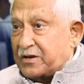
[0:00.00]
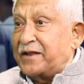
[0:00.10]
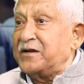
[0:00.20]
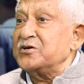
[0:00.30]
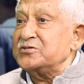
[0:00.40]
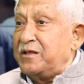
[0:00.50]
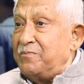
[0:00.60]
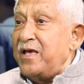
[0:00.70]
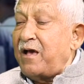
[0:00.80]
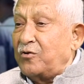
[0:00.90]
director
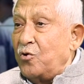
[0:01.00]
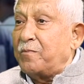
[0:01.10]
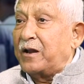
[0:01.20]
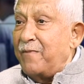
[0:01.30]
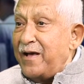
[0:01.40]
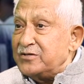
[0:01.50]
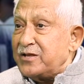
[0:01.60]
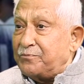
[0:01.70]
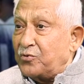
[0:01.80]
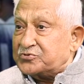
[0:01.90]
CBI, Alok Verma, has
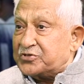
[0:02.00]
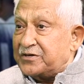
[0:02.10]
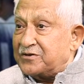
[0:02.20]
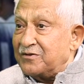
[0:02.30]
approached it.